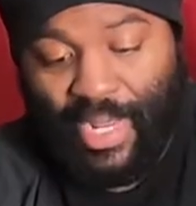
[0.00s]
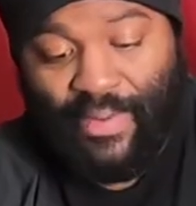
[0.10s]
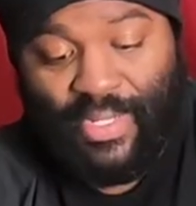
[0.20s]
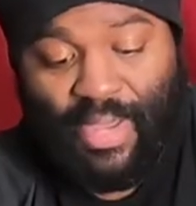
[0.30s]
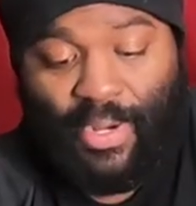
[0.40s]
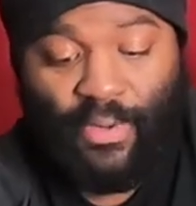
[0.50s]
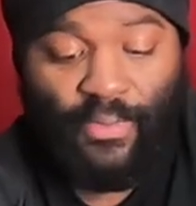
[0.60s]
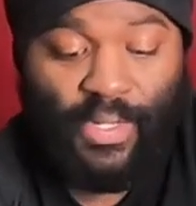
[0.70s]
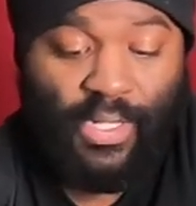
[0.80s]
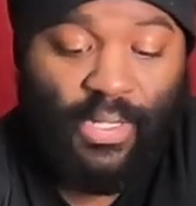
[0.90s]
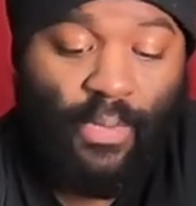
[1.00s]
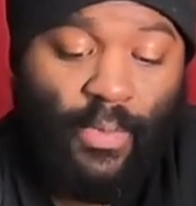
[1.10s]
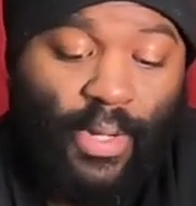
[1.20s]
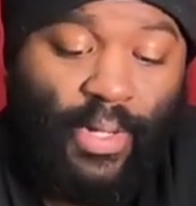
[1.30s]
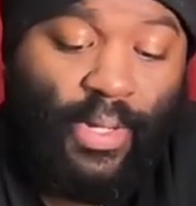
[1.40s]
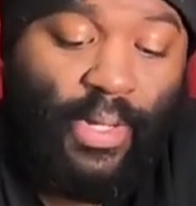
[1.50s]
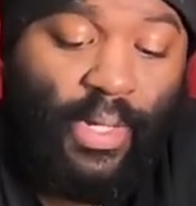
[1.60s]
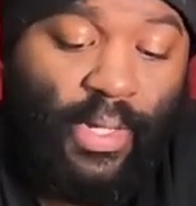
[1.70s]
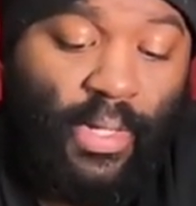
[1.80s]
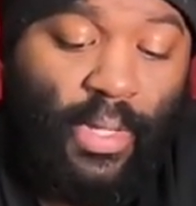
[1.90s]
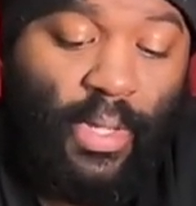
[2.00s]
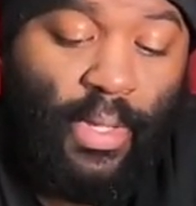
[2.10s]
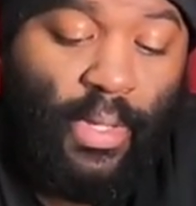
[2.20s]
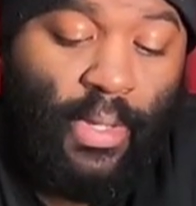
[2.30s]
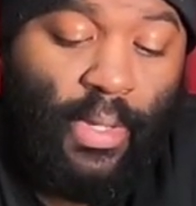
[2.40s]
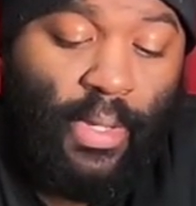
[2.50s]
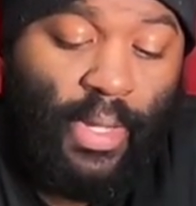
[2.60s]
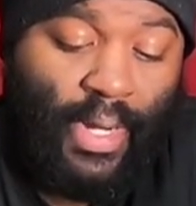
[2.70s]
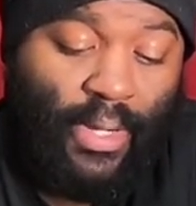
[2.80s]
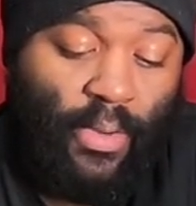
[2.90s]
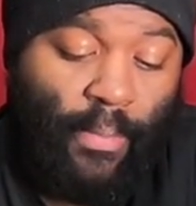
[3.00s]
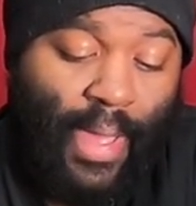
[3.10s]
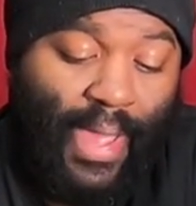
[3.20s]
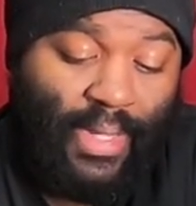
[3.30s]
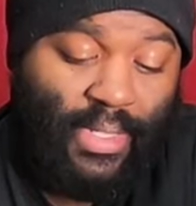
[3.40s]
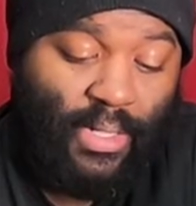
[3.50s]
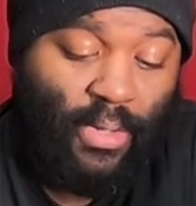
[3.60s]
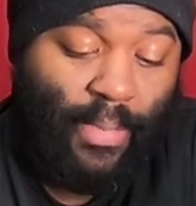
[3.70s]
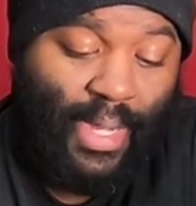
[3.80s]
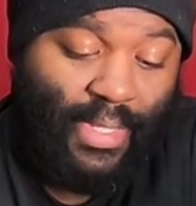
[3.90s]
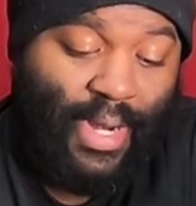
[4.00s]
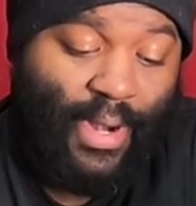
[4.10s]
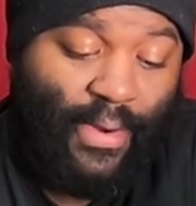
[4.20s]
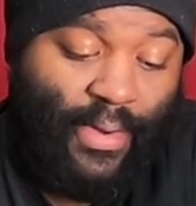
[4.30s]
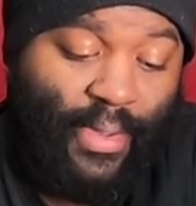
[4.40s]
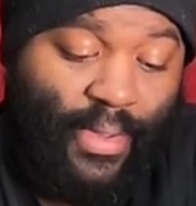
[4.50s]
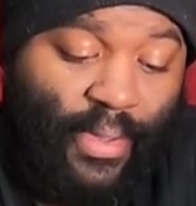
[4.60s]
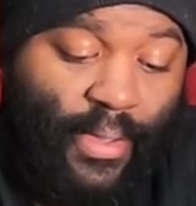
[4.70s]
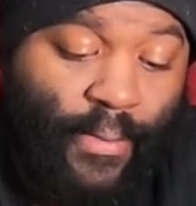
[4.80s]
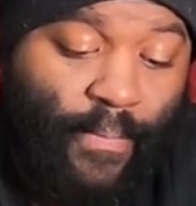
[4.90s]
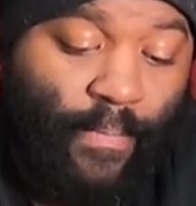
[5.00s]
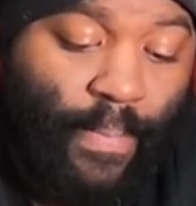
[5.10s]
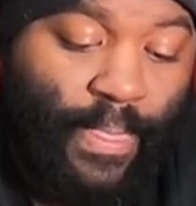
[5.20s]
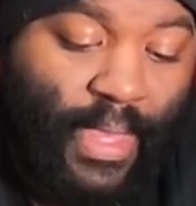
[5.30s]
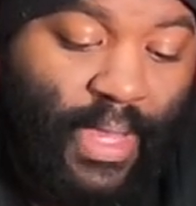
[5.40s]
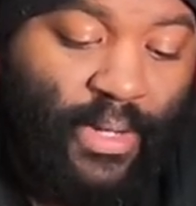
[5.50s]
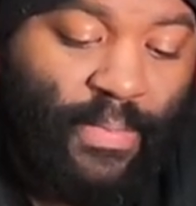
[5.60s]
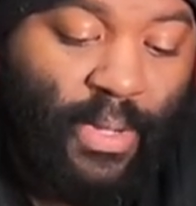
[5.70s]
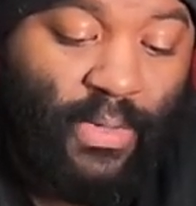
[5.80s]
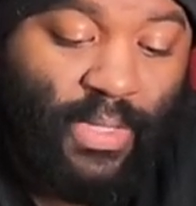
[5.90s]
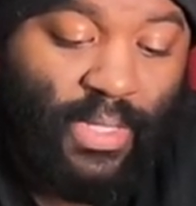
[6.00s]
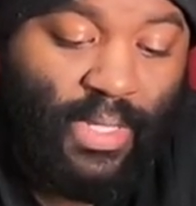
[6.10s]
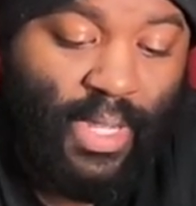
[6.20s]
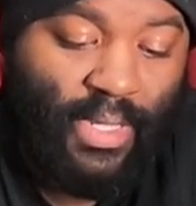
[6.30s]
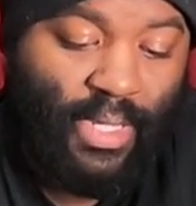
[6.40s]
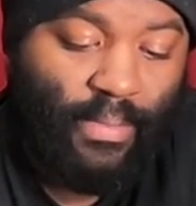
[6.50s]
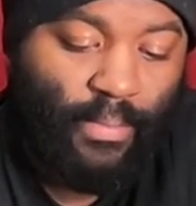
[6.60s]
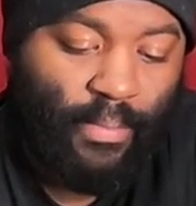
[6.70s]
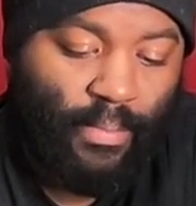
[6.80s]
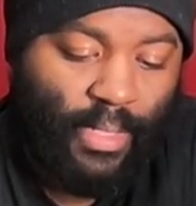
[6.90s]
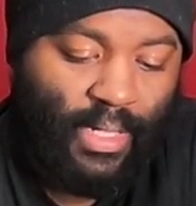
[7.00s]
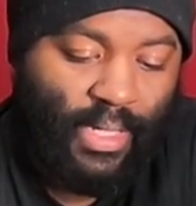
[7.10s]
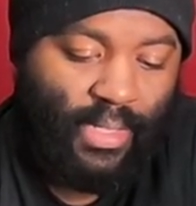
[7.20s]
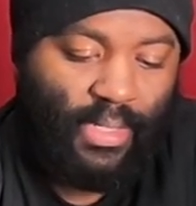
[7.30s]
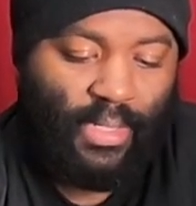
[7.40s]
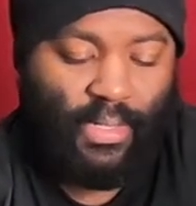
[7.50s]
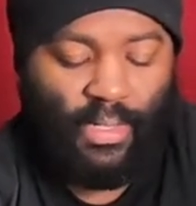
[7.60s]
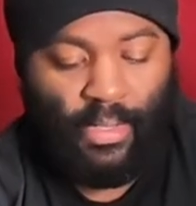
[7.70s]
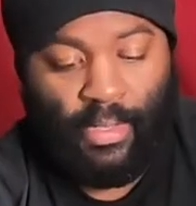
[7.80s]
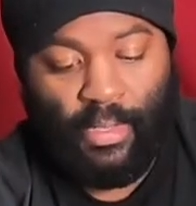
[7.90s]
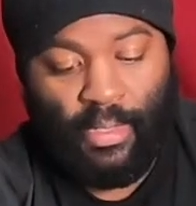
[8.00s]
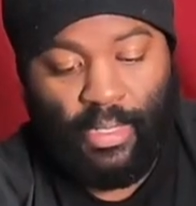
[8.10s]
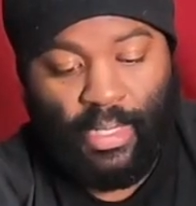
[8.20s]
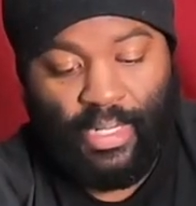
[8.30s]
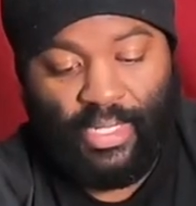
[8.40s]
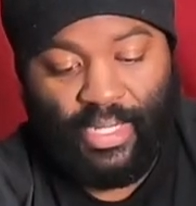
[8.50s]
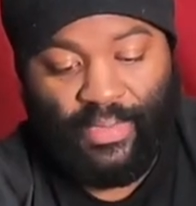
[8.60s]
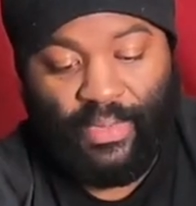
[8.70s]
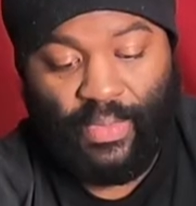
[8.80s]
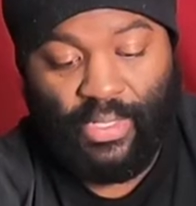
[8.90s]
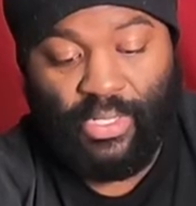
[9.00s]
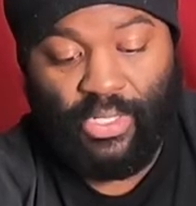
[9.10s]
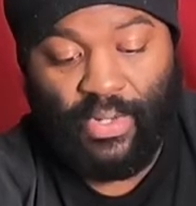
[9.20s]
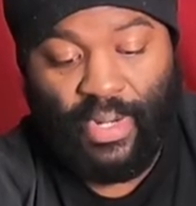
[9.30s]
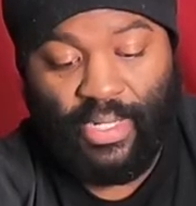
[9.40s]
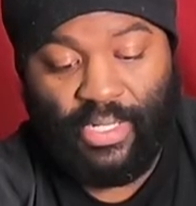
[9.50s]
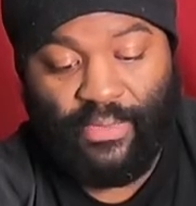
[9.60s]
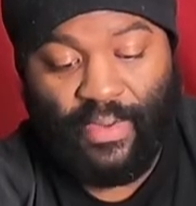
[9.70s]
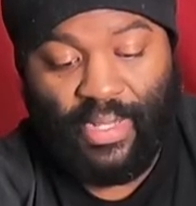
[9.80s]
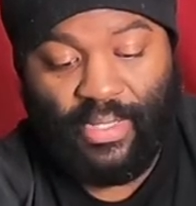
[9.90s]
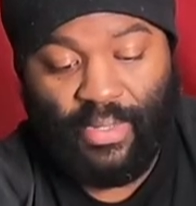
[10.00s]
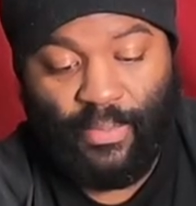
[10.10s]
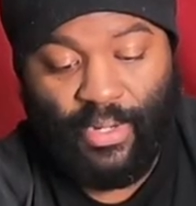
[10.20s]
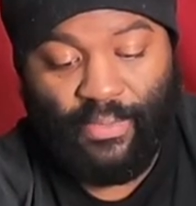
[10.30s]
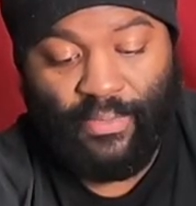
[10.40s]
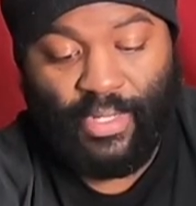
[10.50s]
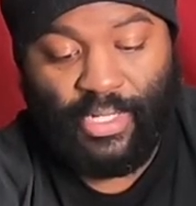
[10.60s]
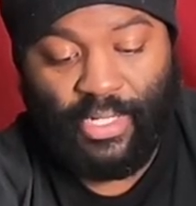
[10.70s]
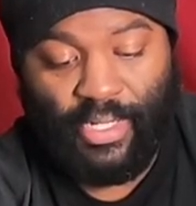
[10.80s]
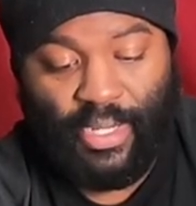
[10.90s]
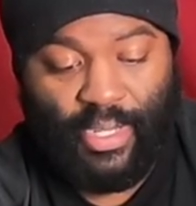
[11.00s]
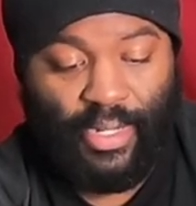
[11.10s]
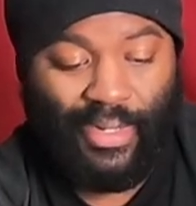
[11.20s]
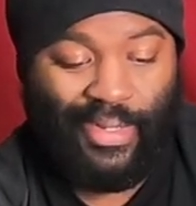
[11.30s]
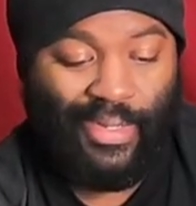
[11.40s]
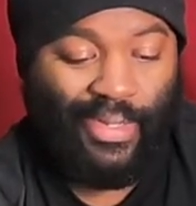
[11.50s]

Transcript: Every time I go fishing somewhere and I go back to that area, there's posted signs up because I guess everyone's trying to just find somewhere to fish, and